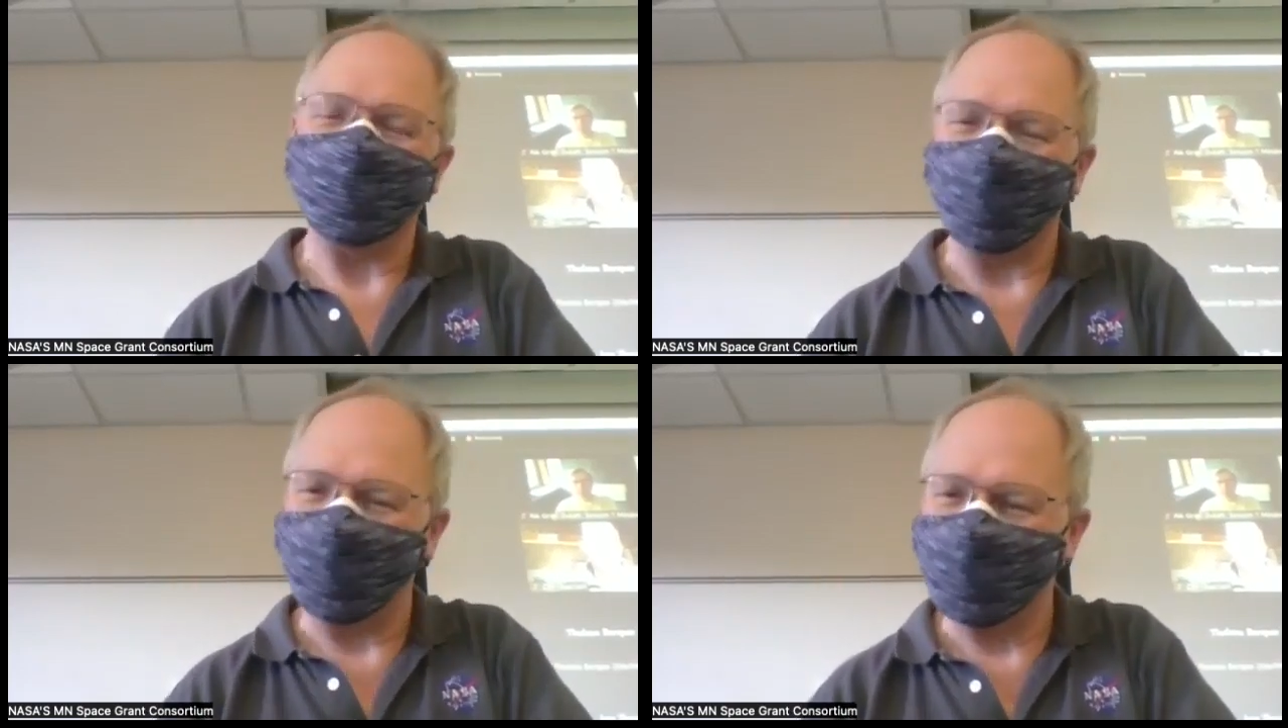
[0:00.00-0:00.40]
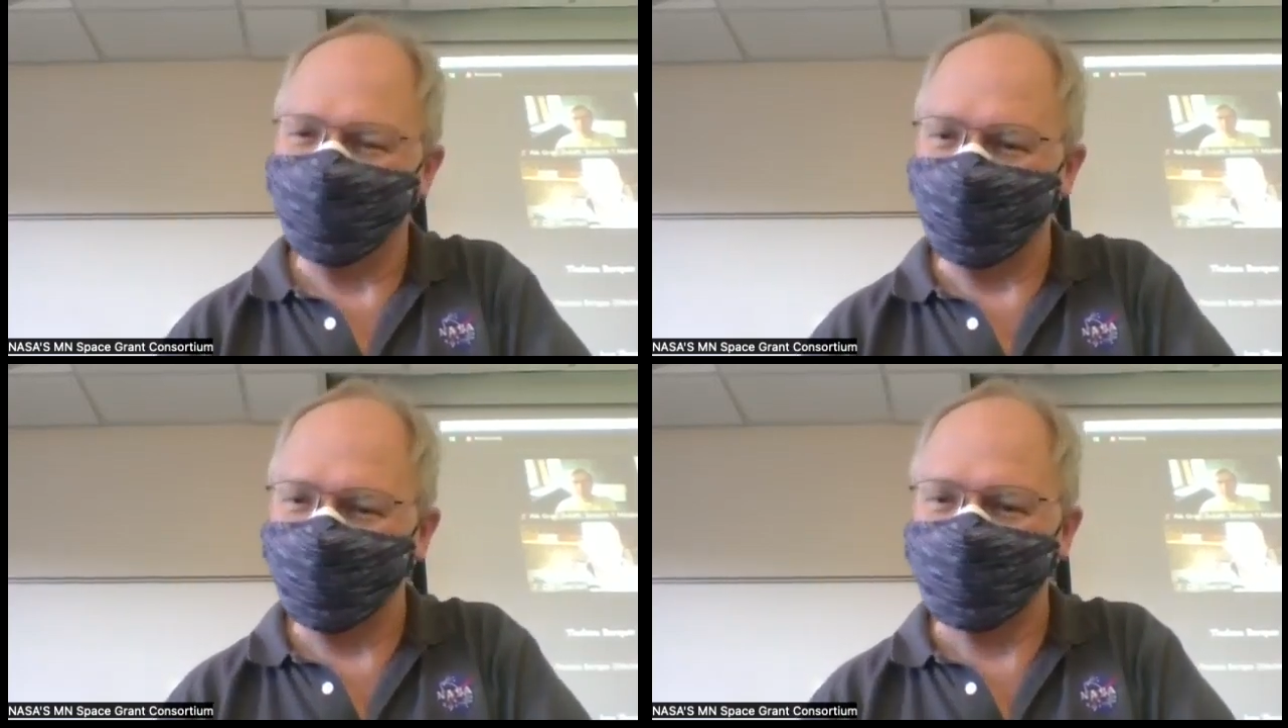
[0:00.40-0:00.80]
We're off to a
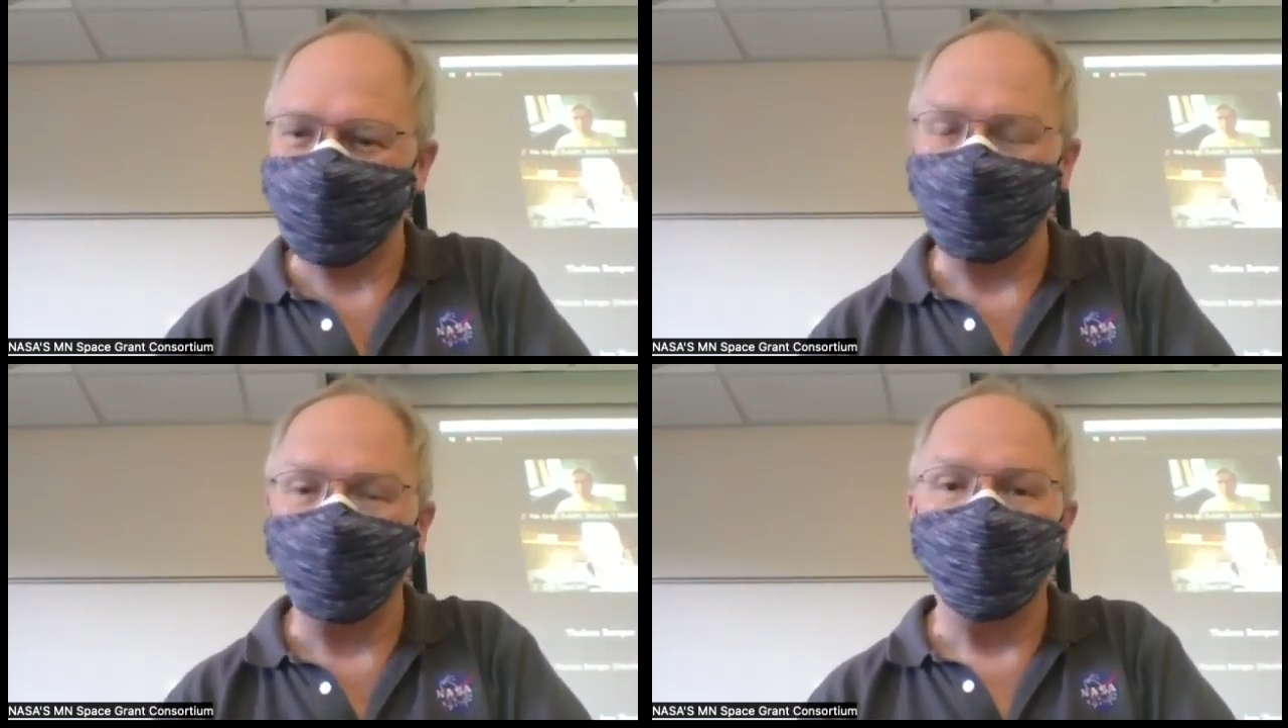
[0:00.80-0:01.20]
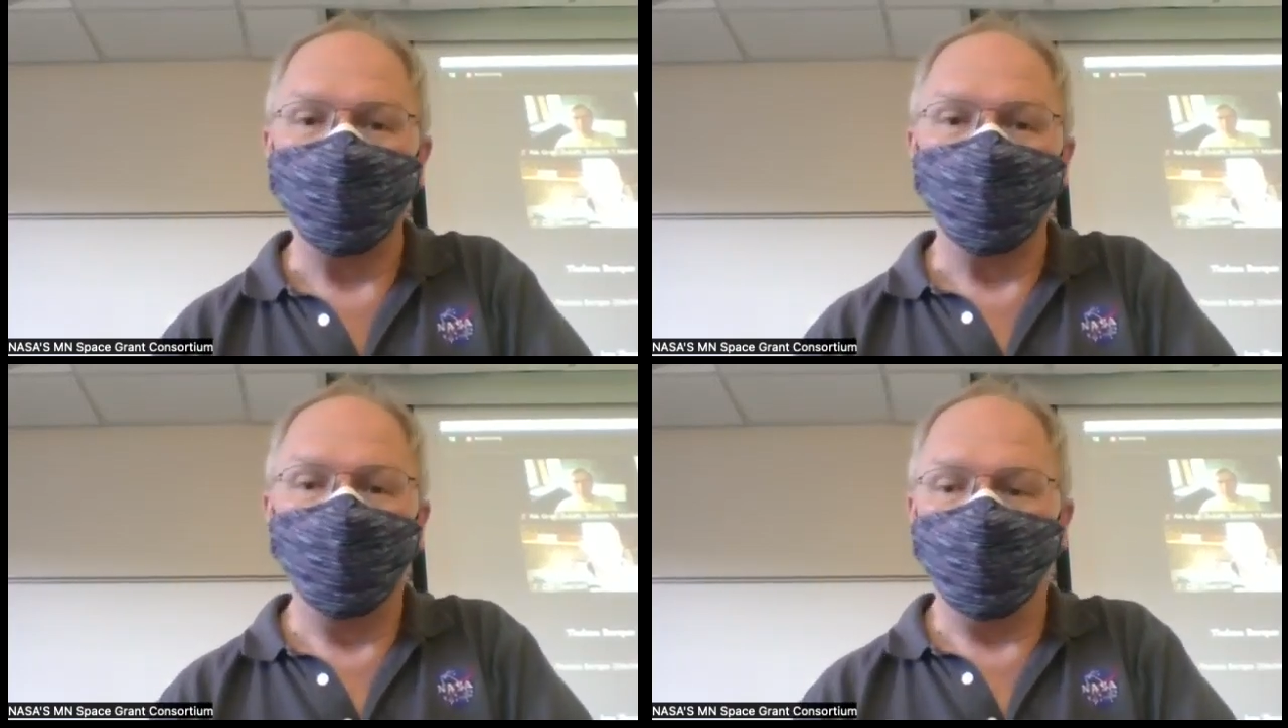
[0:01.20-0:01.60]
good start.
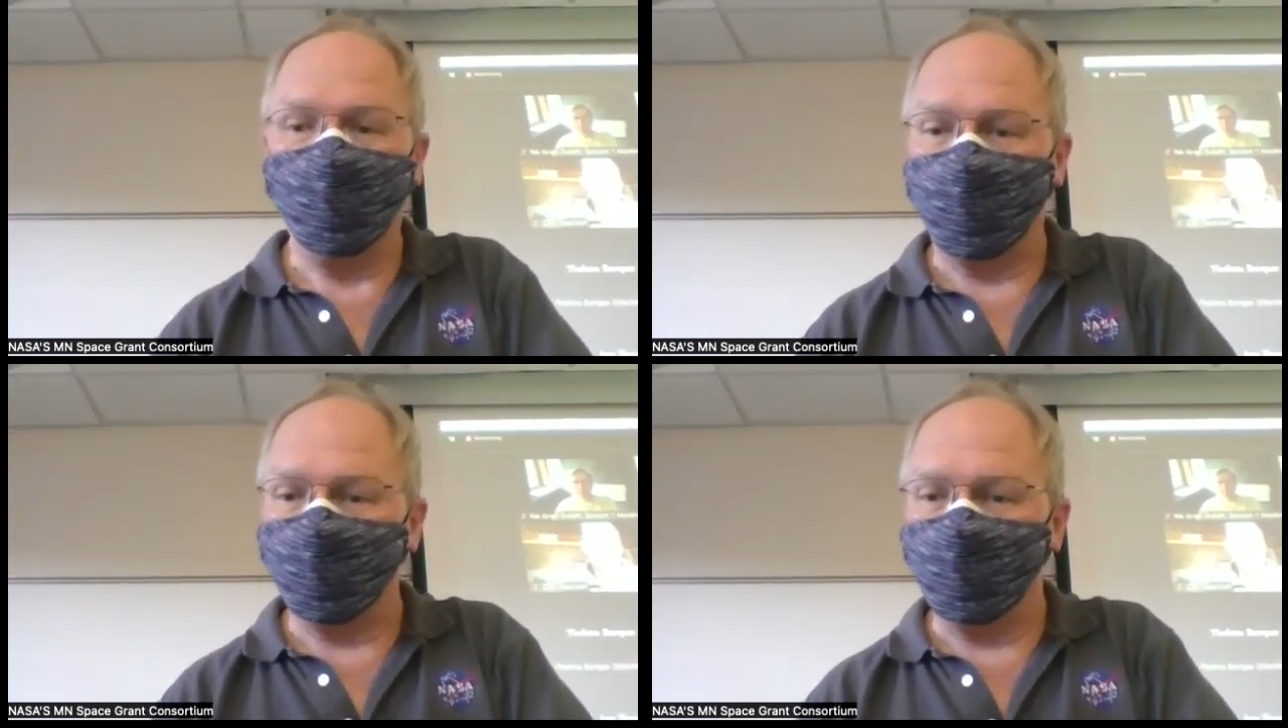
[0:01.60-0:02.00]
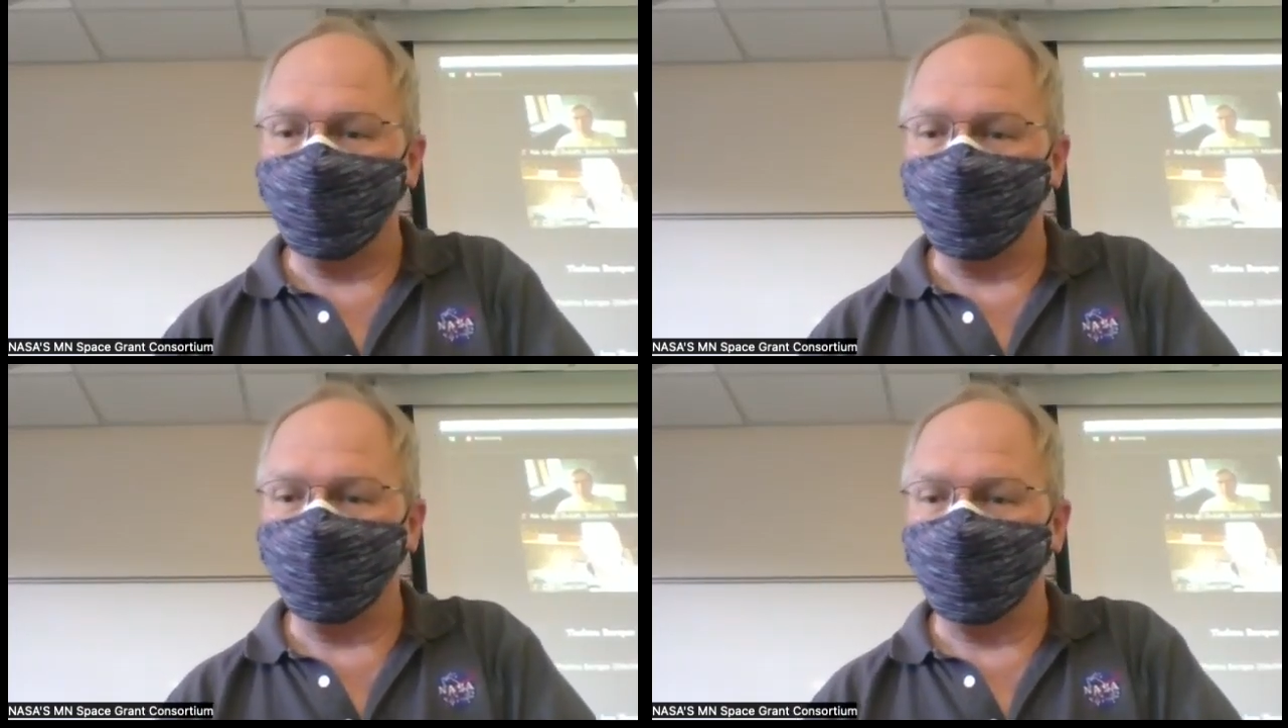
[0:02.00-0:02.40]
Okay, we
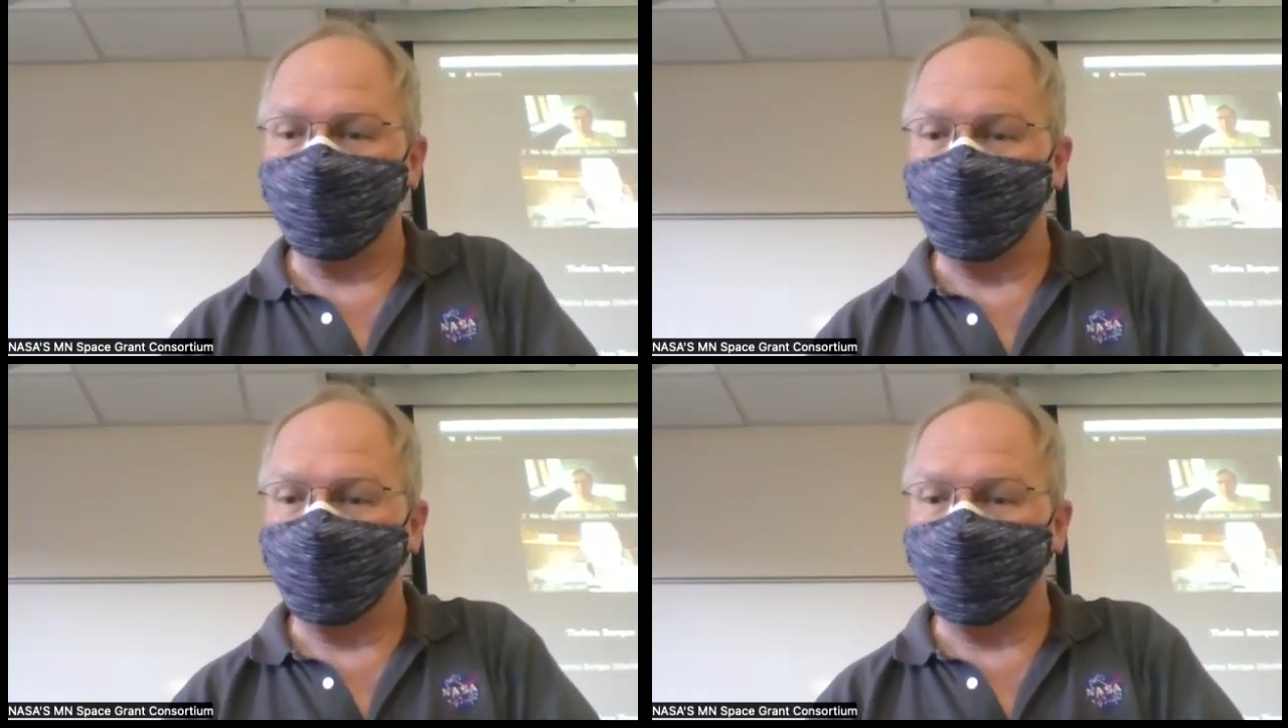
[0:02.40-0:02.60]
will